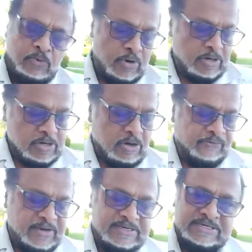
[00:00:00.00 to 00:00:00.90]
work and
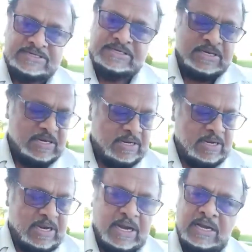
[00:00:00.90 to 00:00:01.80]
office,
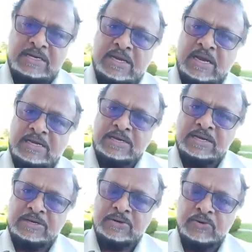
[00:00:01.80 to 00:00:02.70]
and I
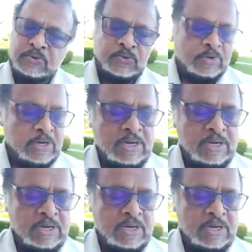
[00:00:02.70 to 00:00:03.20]
need to